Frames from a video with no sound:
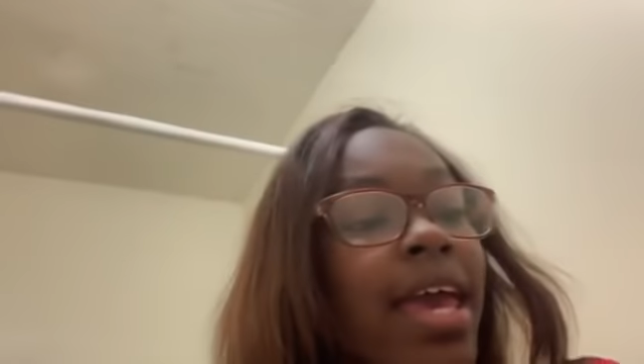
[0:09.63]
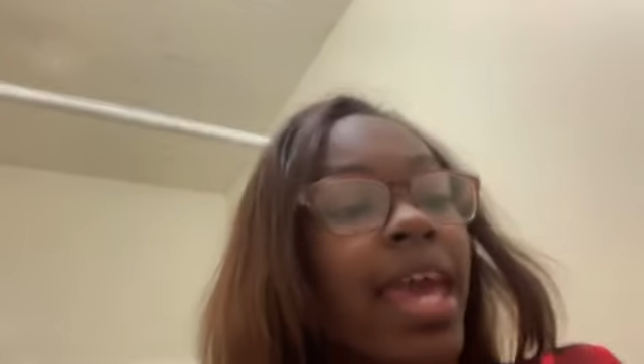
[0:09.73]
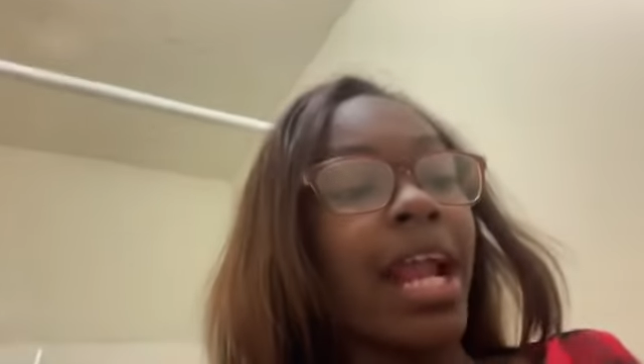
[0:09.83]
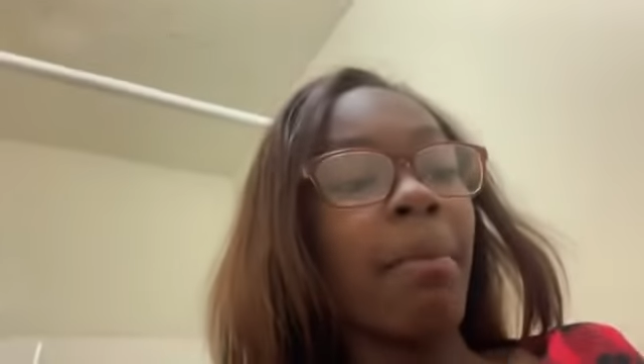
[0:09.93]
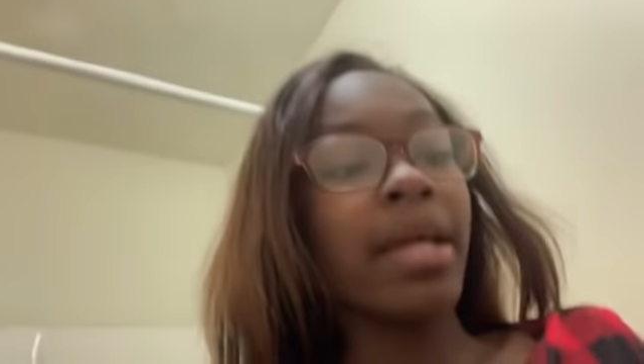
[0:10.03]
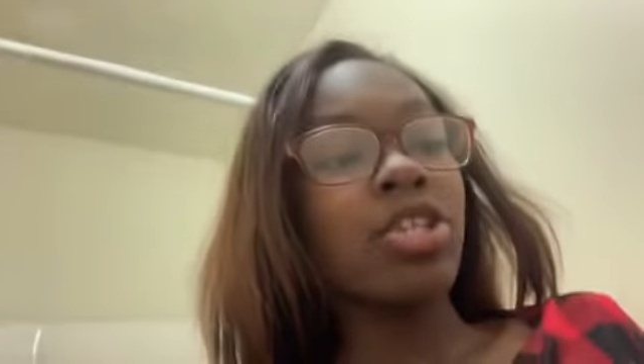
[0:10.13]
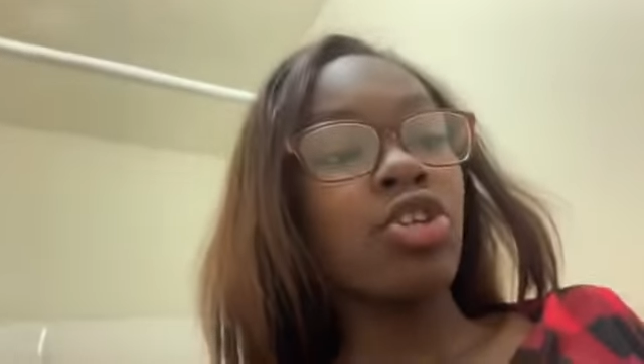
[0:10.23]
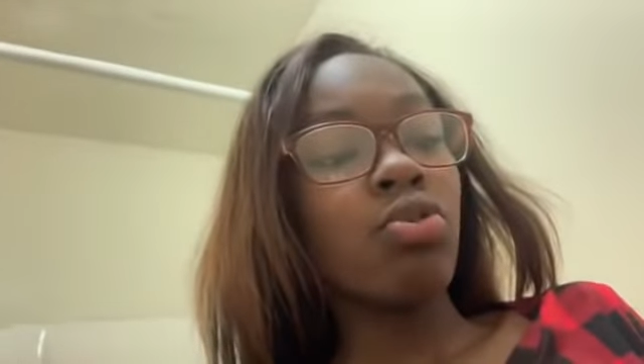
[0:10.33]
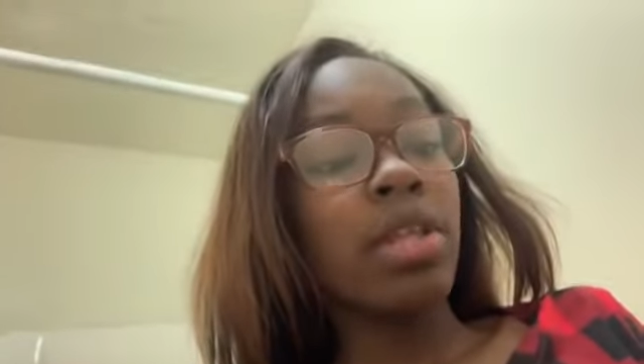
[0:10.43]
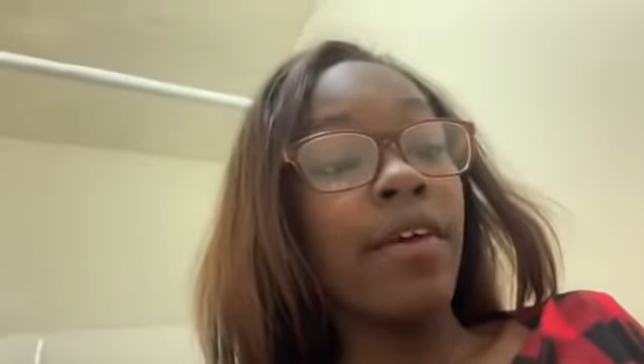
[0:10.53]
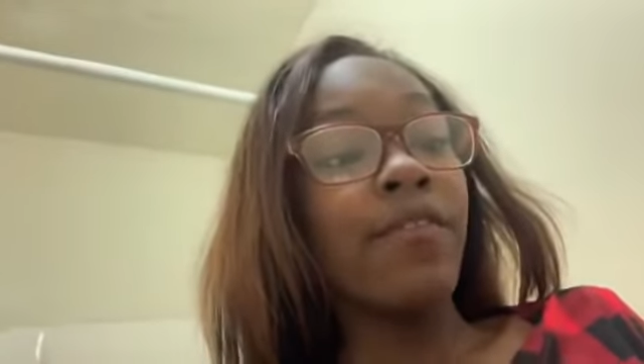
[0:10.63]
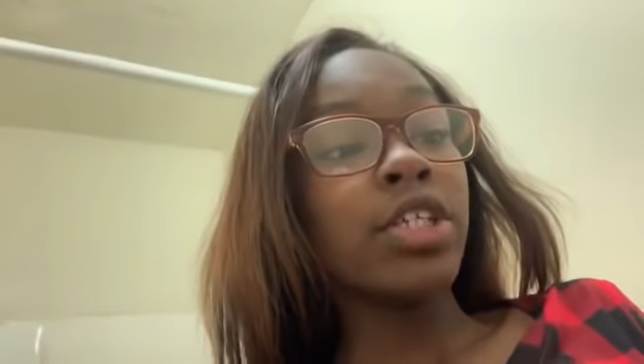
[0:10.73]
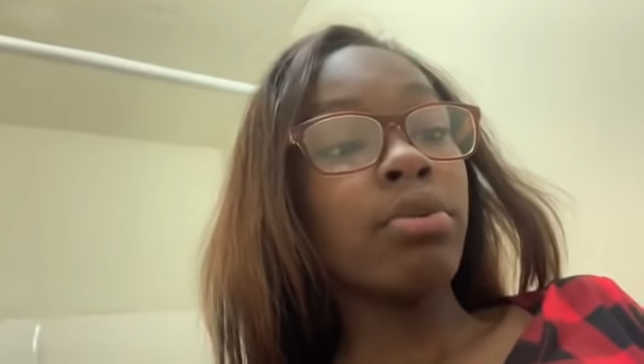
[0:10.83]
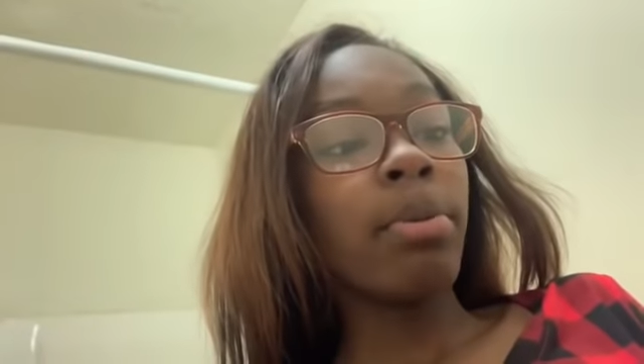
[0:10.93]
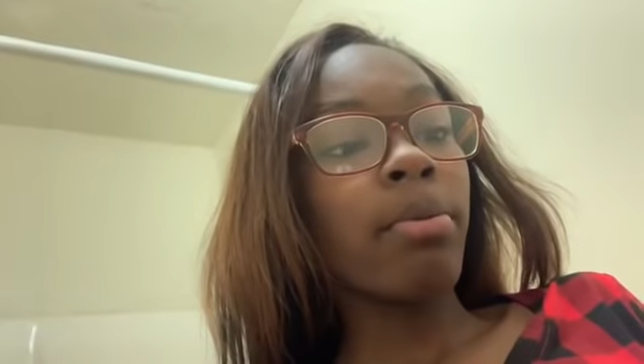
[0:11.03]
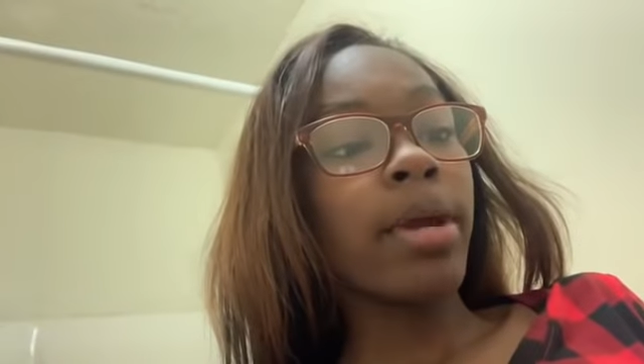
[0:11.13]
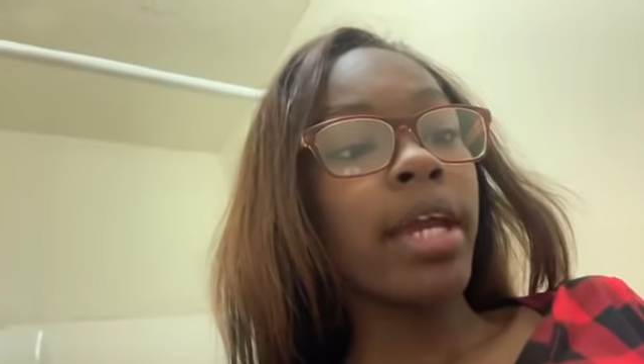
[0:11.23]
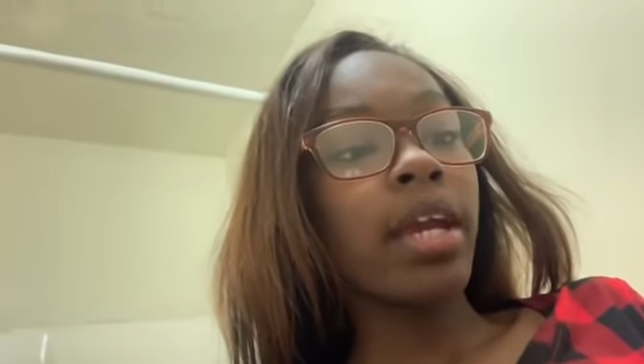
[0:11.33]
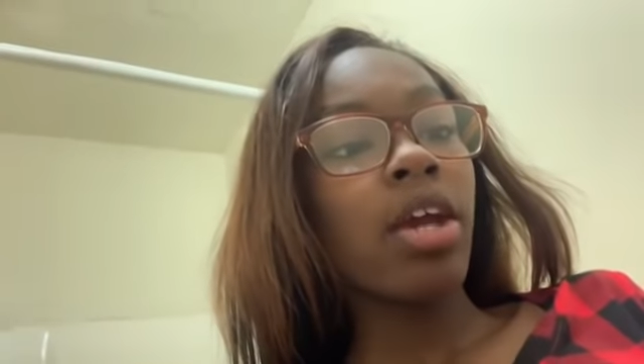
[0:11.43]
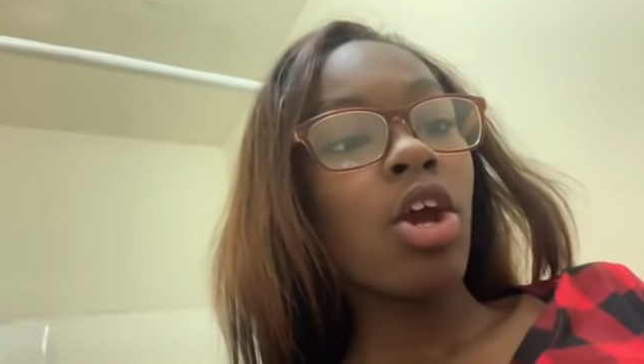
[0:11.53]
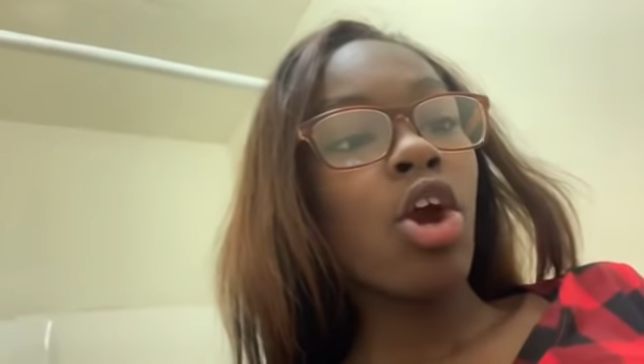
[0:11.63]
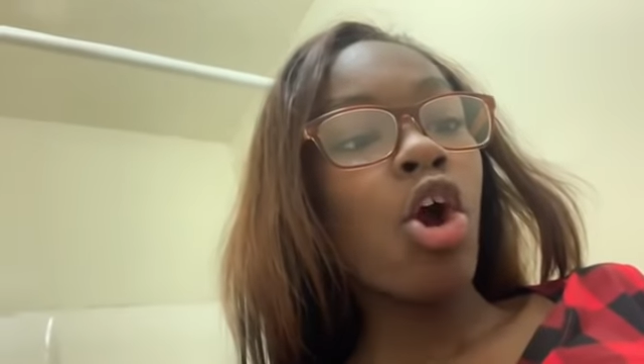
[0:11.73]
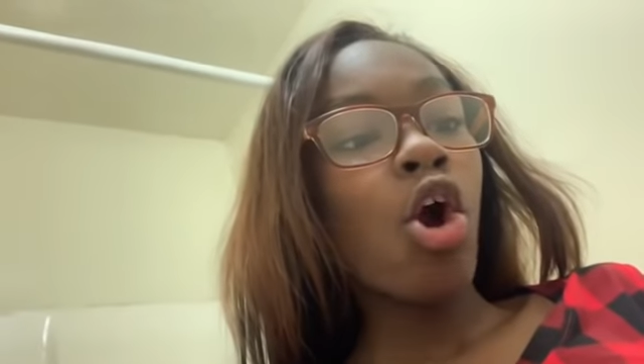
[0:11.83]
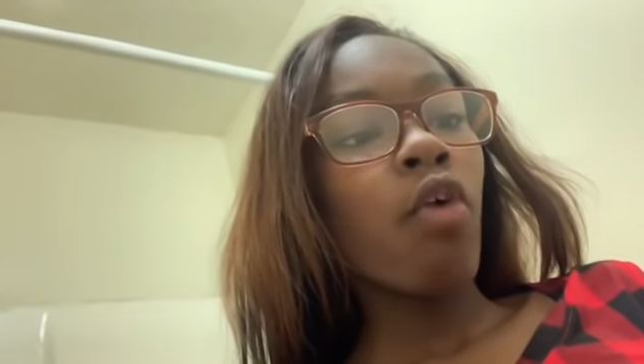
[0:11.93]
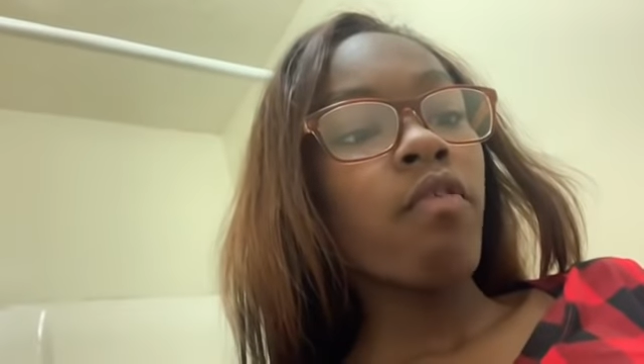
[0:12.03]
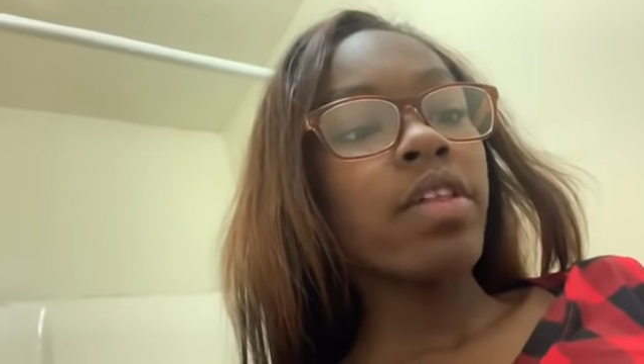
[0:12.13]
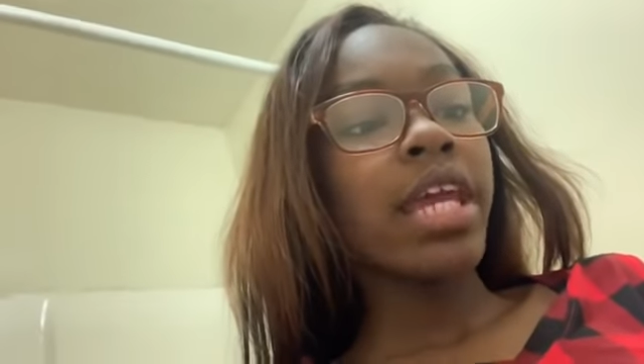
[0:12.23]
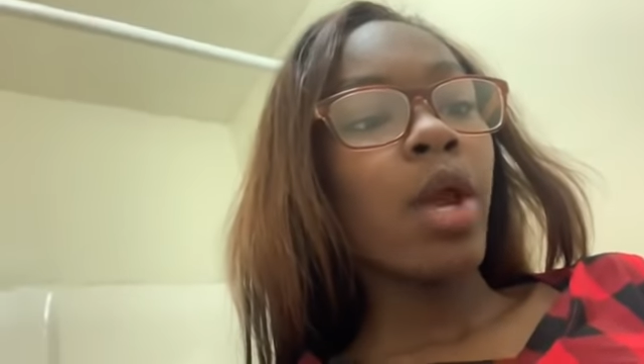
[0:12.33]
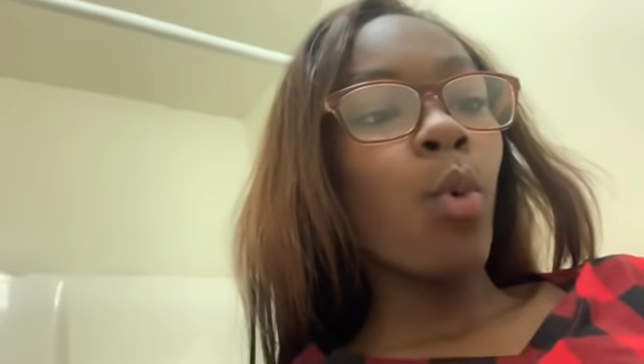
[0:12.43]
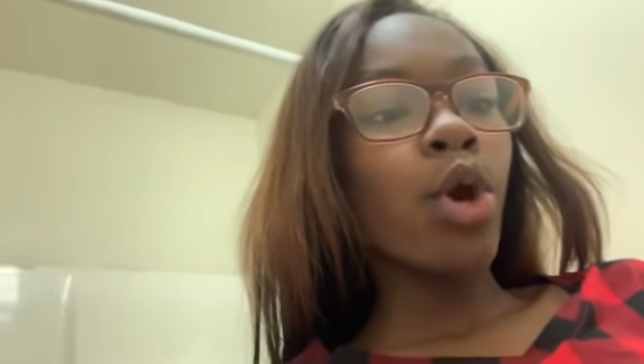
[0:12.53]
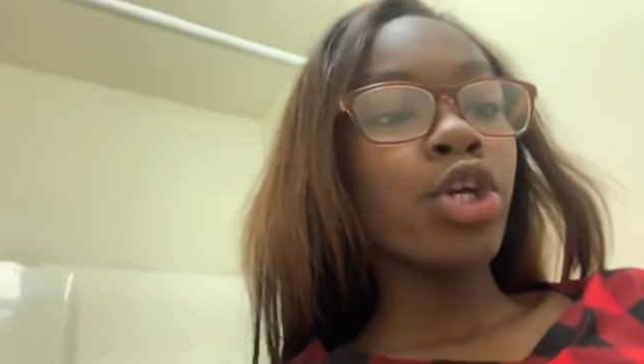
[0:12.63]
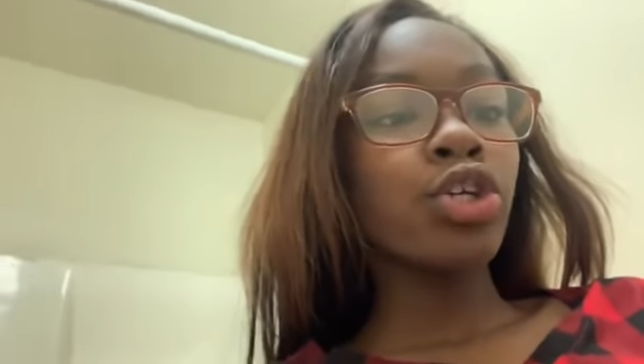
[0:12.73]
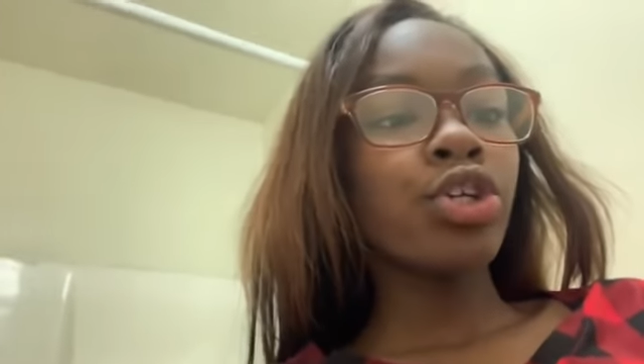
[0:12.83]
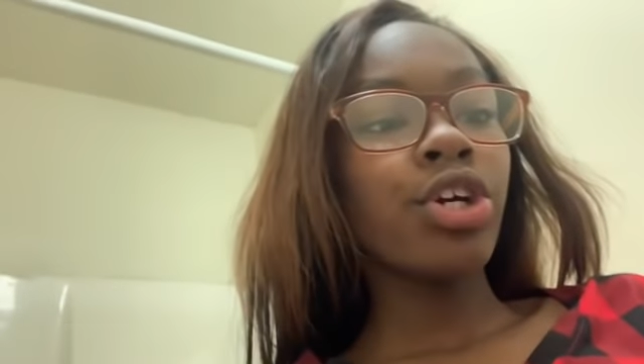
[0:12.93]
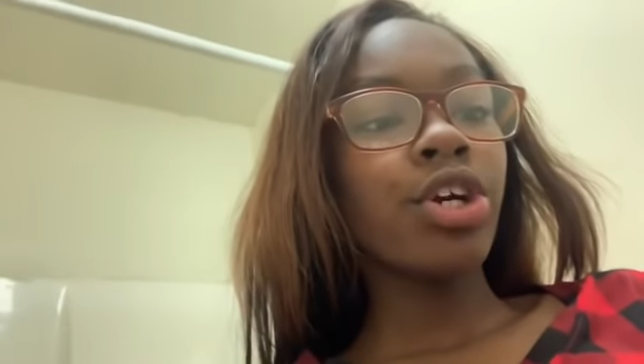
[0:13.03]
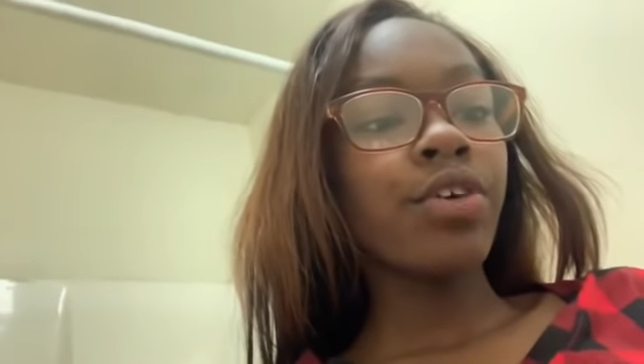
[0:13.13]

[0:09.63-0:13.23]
And I'm about to do the invisible prank. Hopefully it works on her.